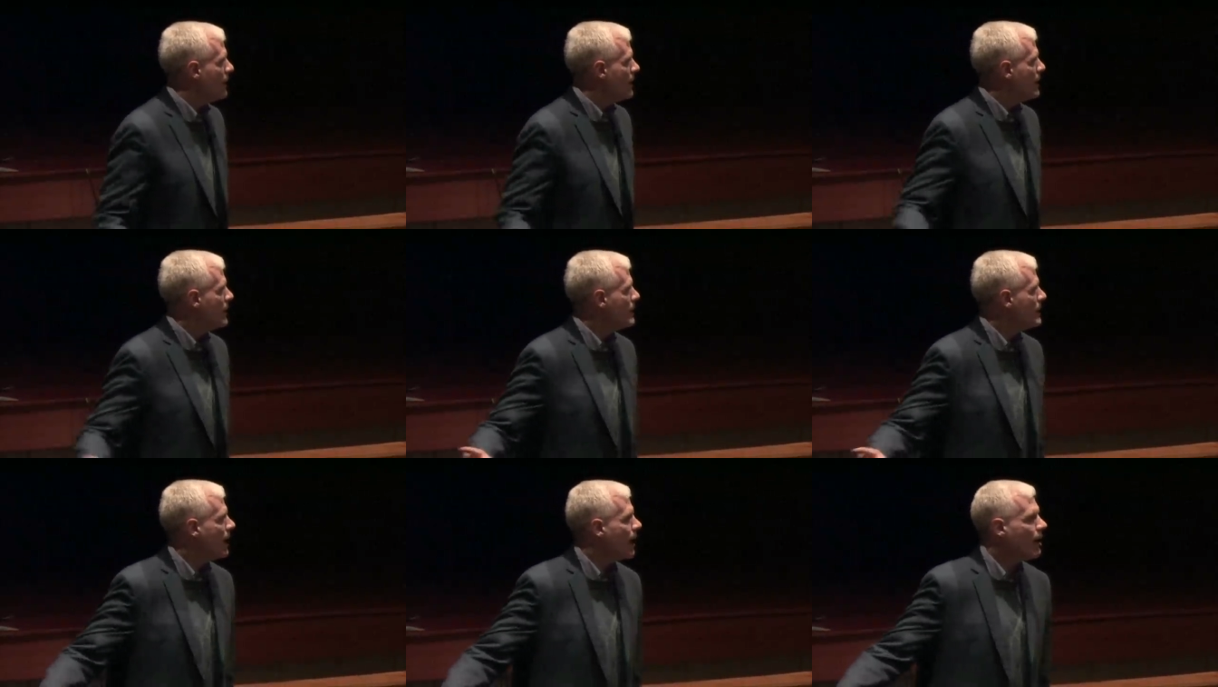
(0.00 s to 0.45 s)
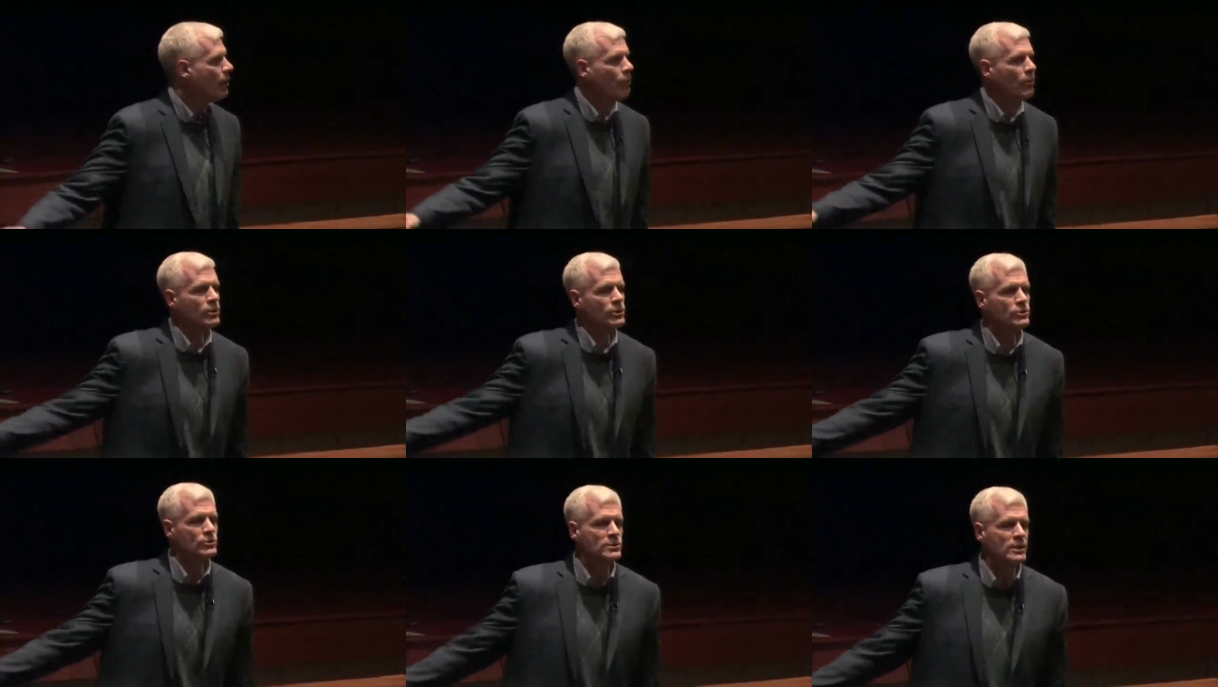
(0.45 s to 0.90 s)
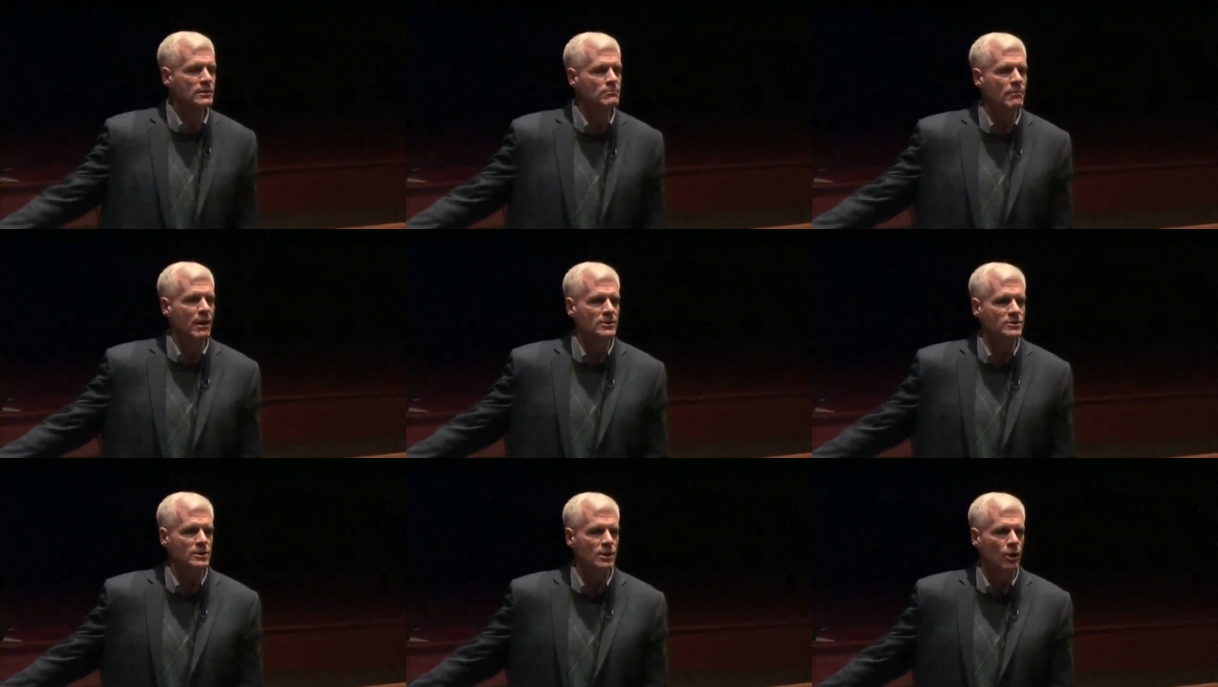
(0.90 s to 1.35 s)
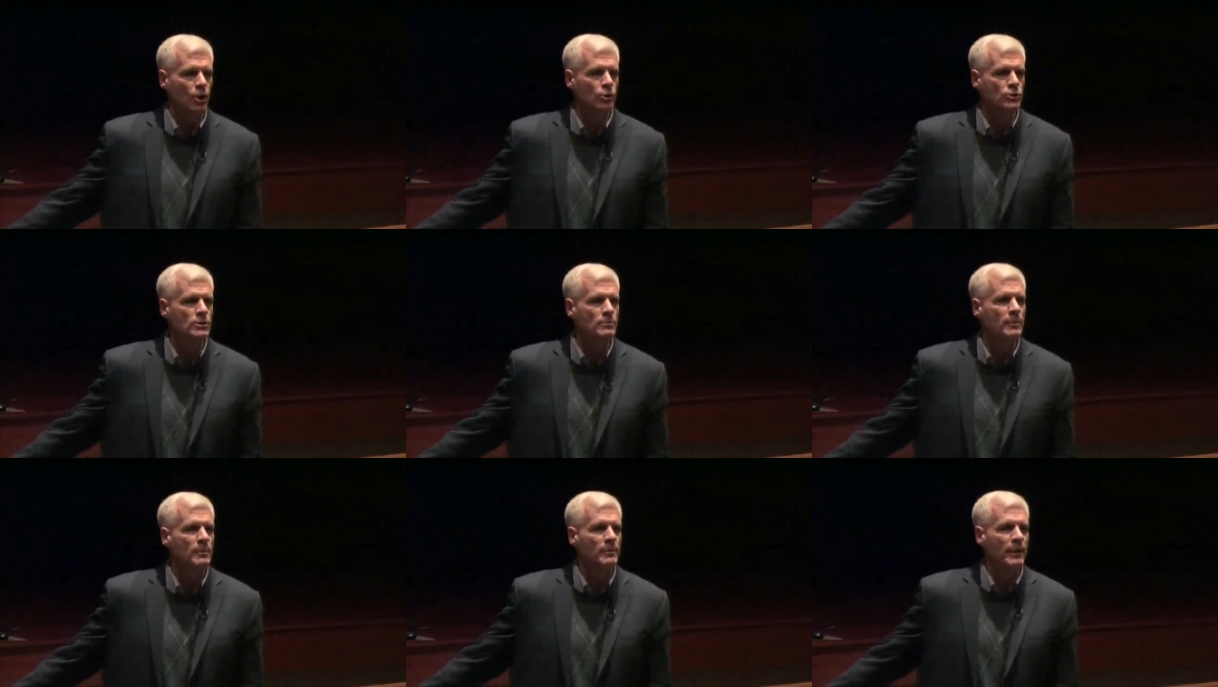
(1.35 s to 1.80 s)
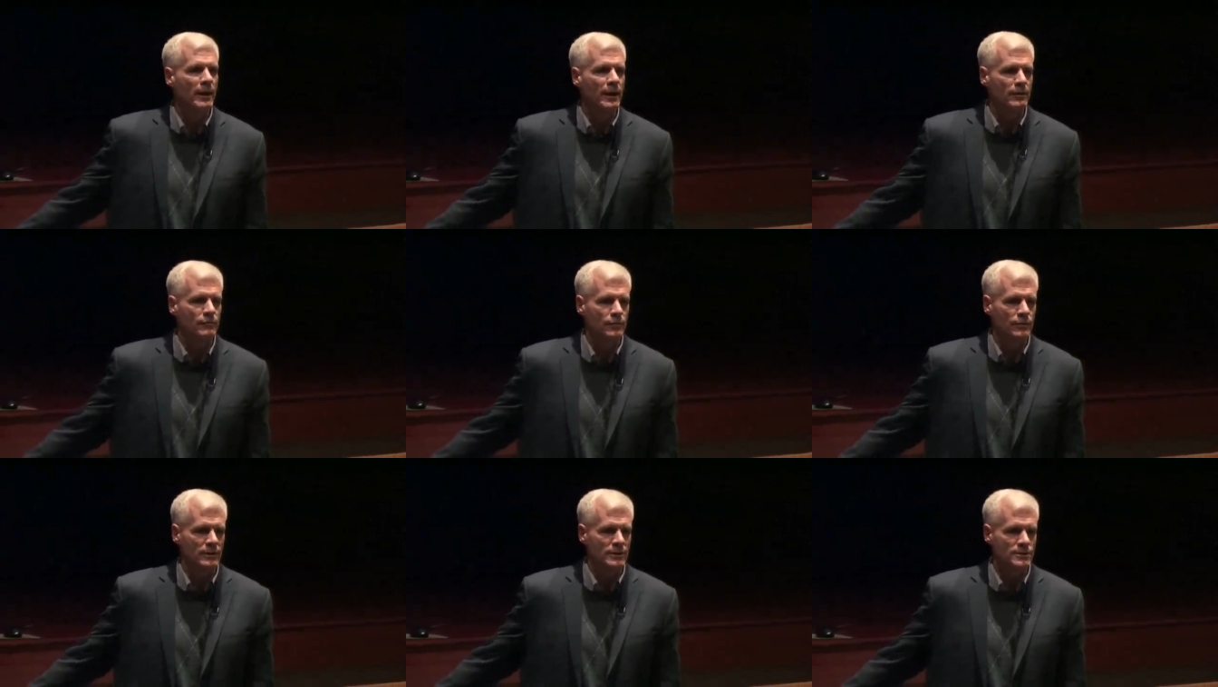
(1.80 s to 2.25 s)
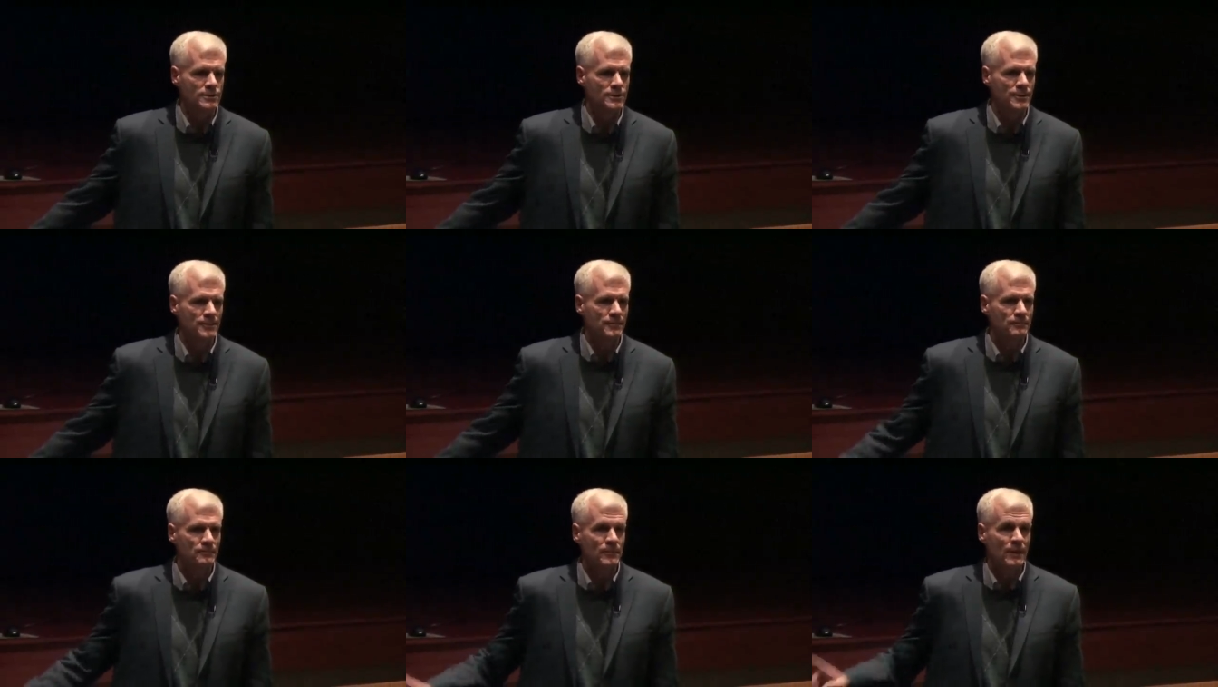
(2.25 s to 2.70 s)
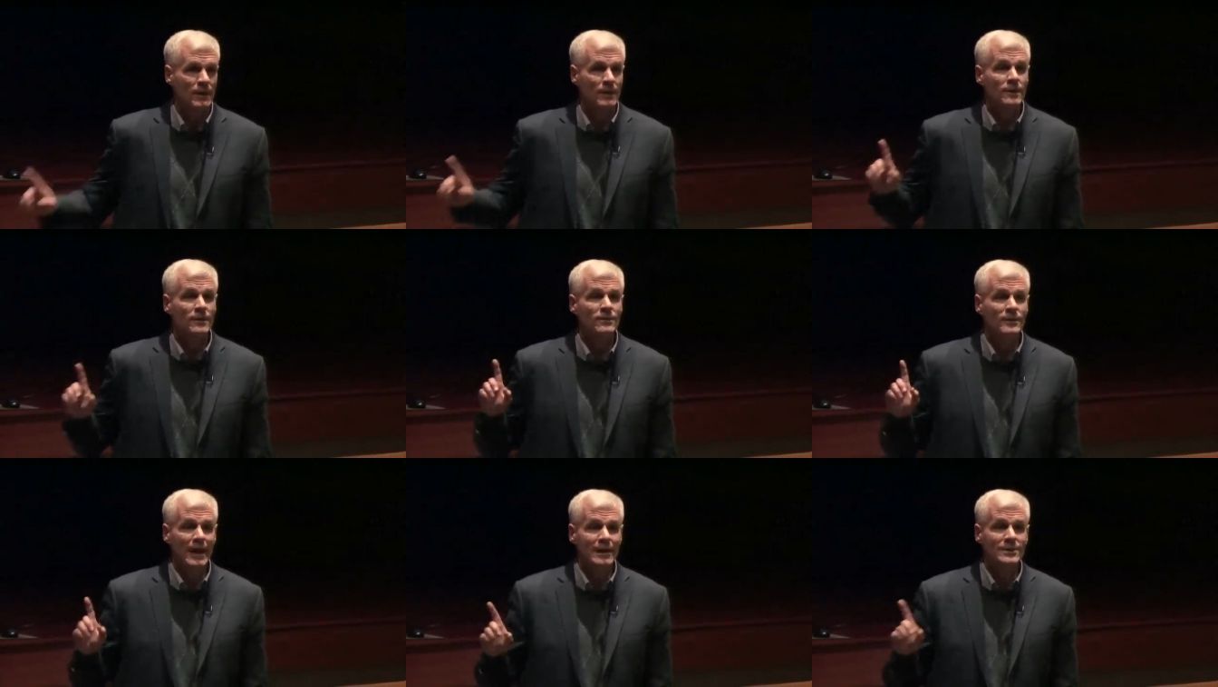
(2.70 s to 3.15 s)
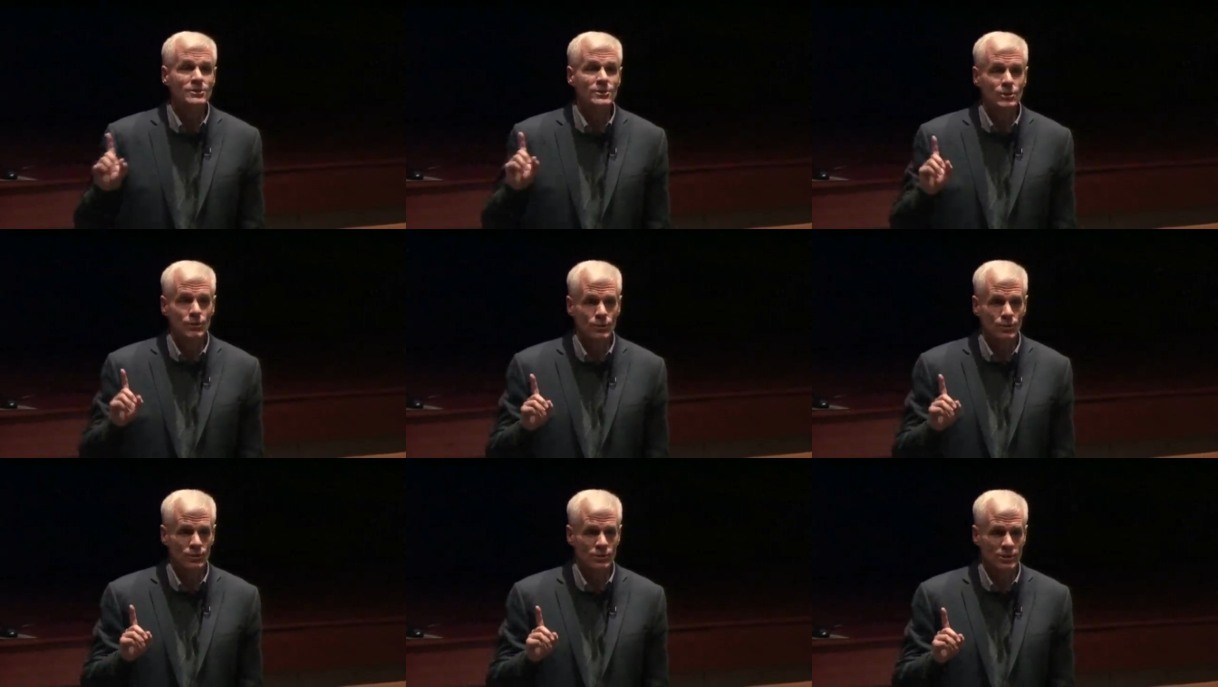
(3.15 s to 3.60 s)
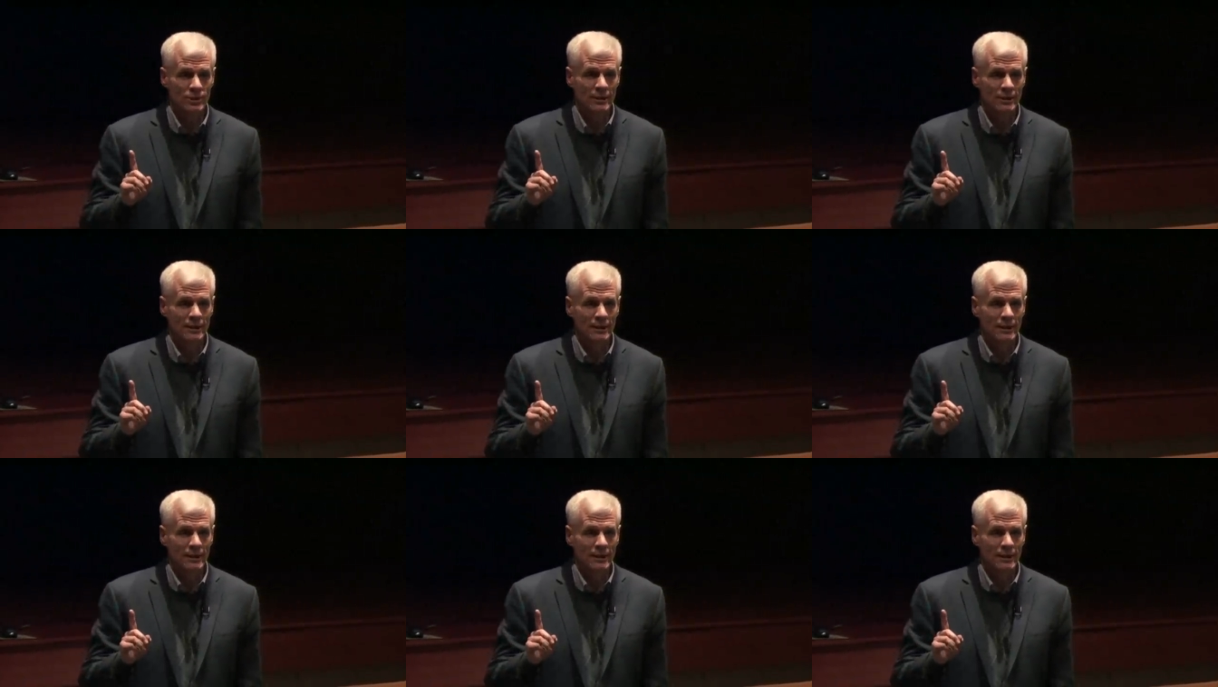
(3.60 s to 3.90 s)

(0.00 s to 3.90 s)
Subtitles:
Not what you did months ago to prepare for this. That's huge.